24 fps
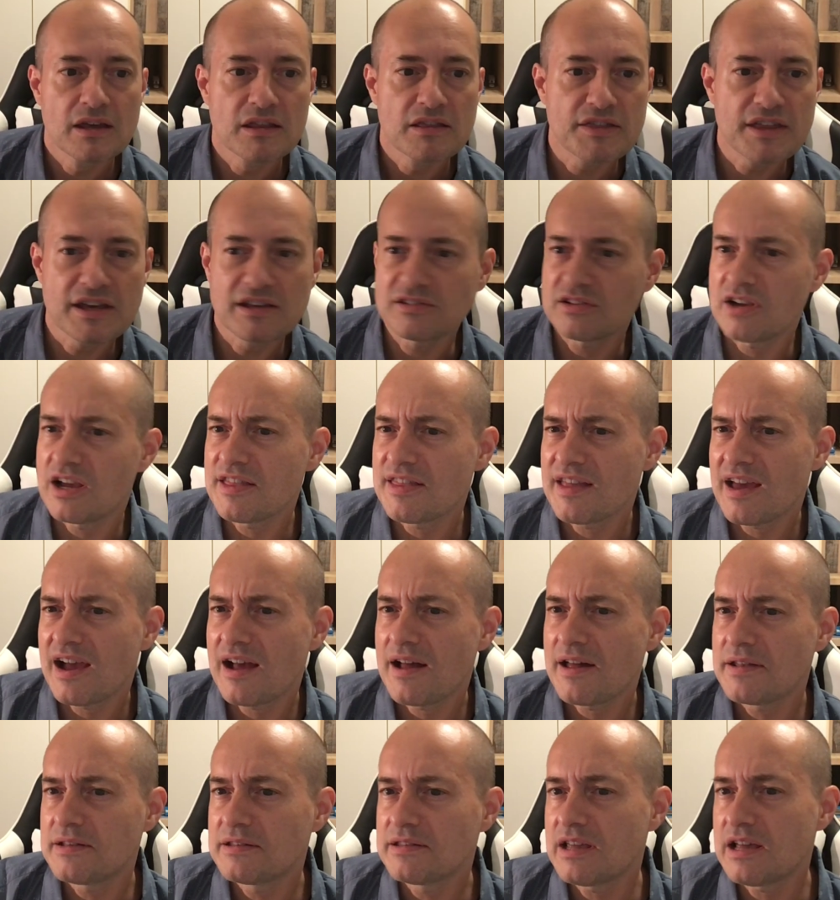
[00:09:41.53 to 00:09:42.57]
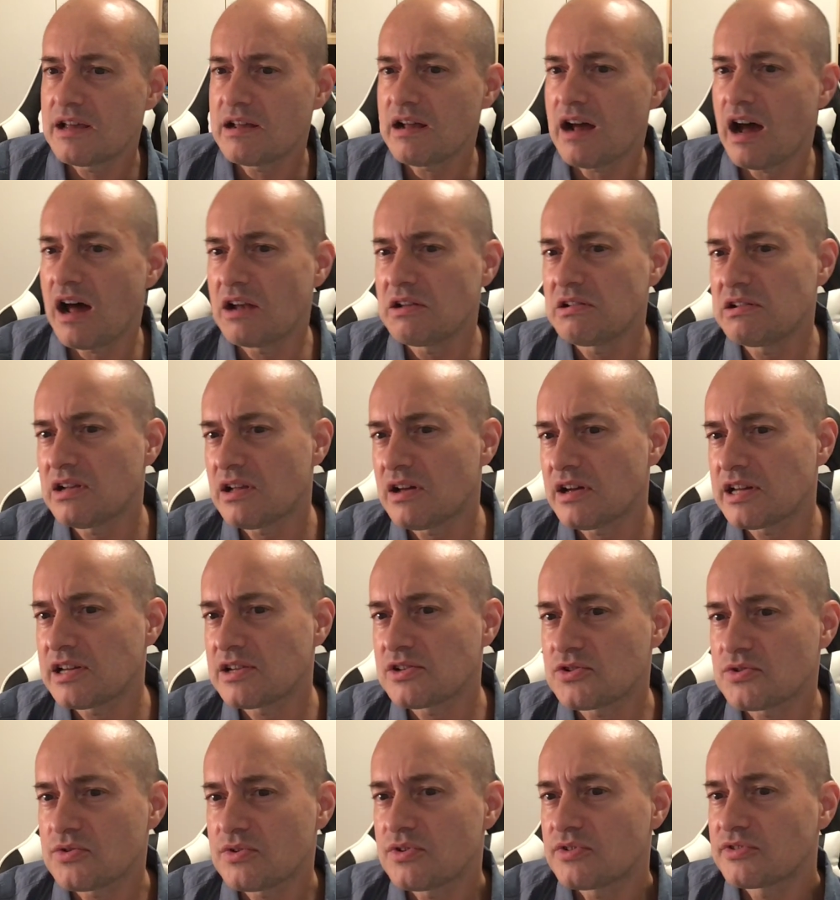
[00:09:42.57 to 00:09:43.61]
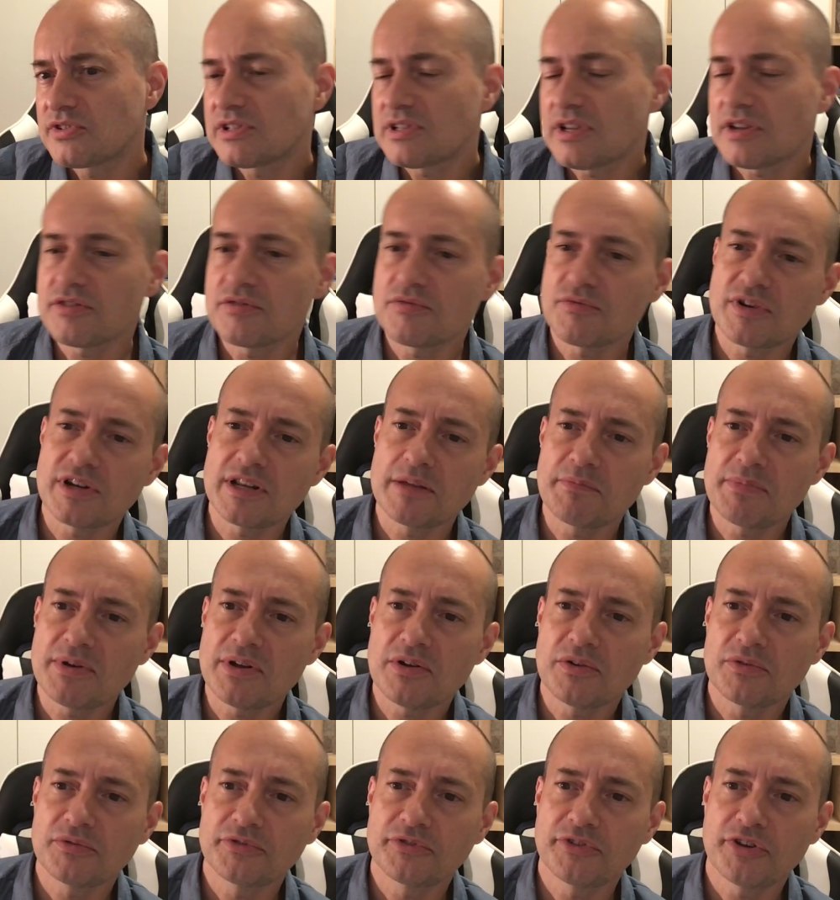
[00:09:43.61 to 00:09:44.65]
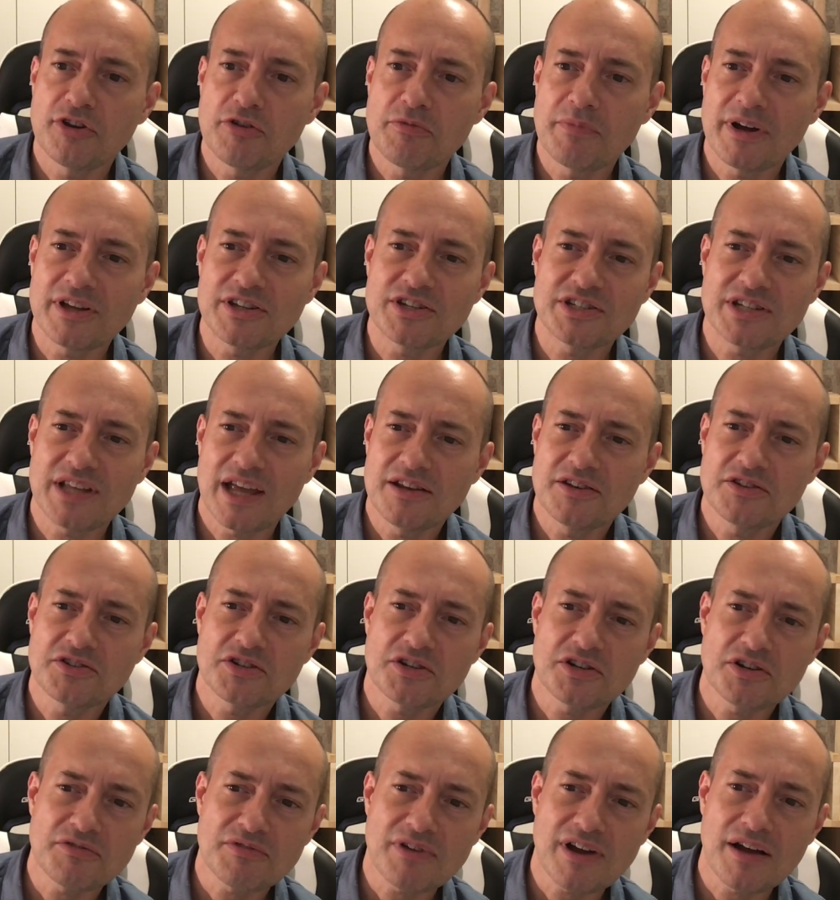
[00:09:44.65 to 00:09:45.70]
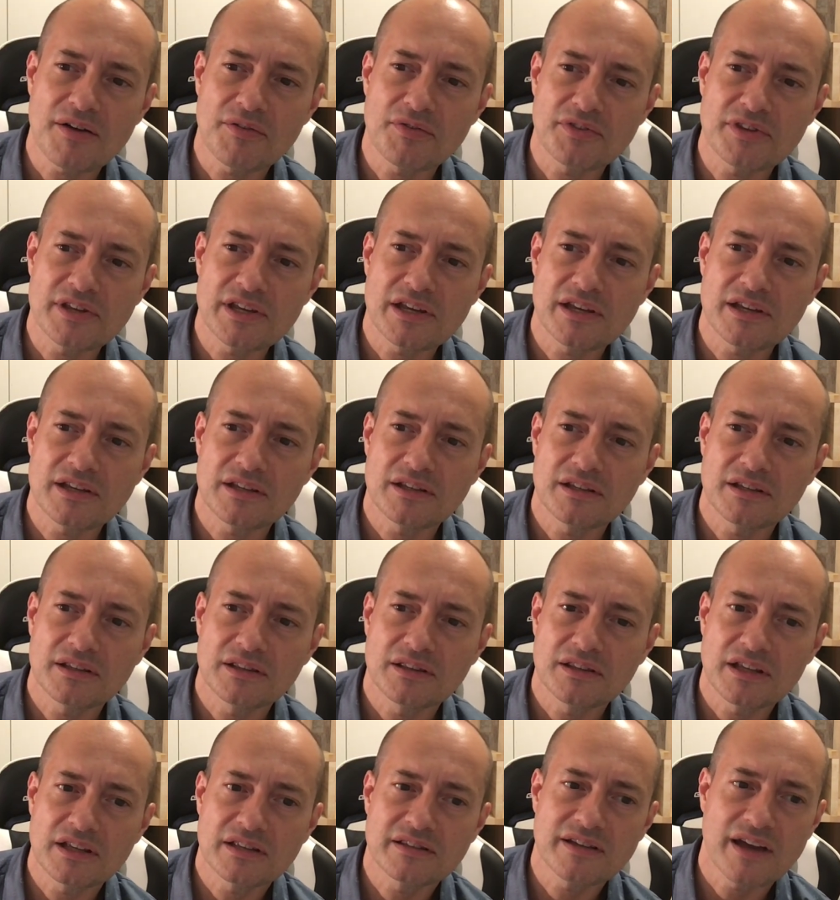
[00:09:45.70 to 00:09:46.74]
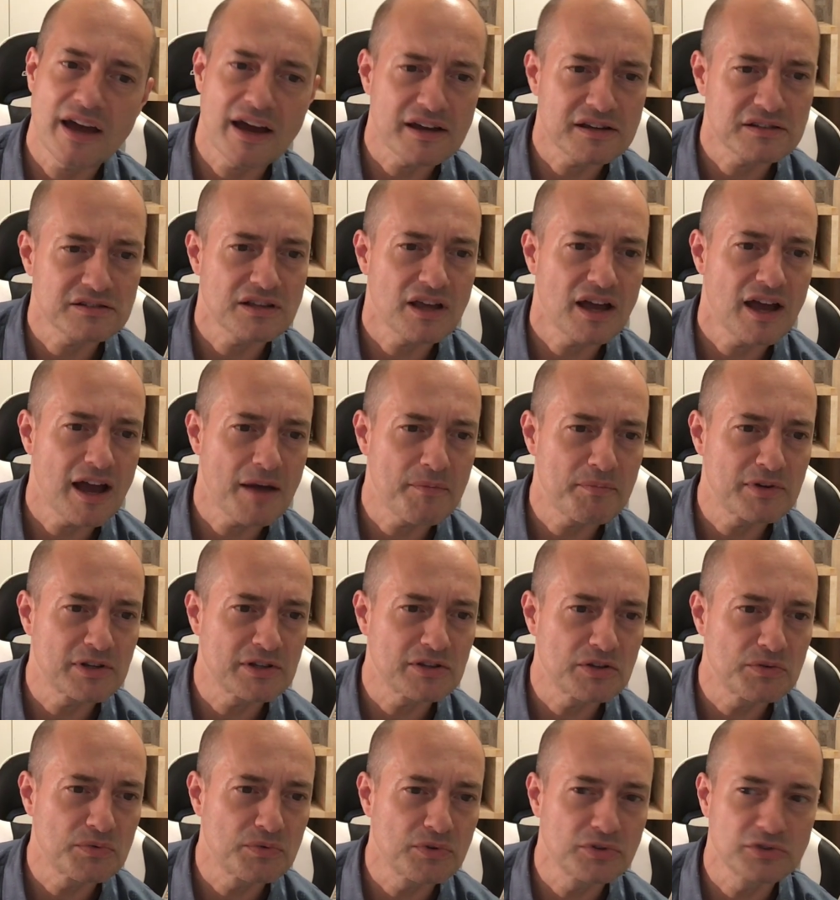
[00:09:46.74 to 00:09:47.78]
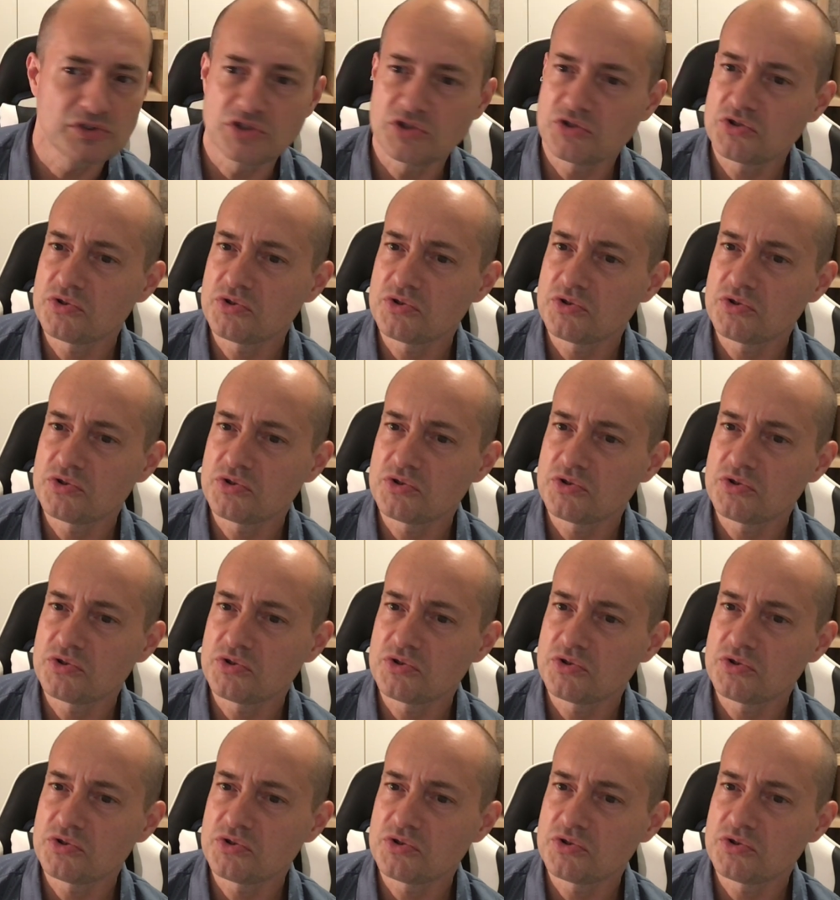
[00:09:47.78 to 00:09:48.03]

Things like that. And unlike Jaws, it doesn't really build too much tension around the attacks that are happening in the water.